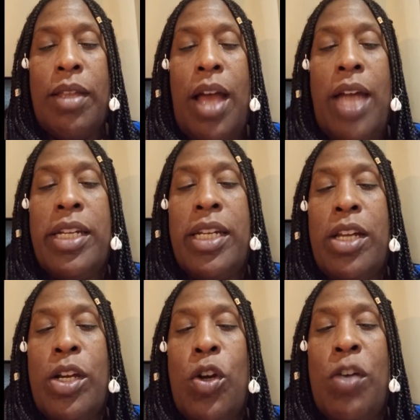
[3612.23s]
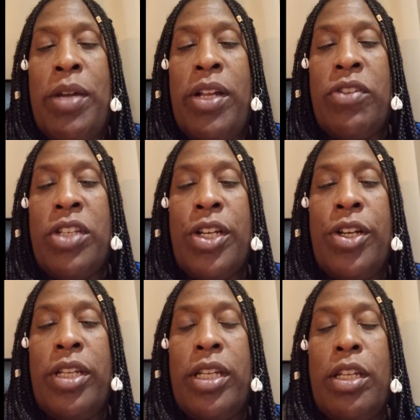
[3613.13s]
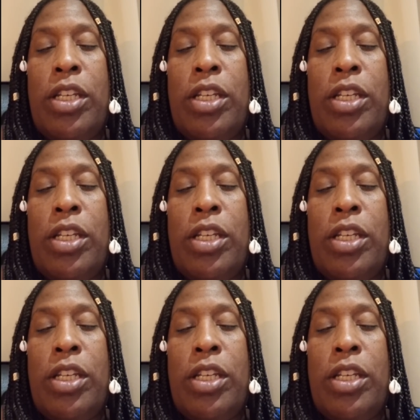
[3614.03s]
I need to let go of my insecurity.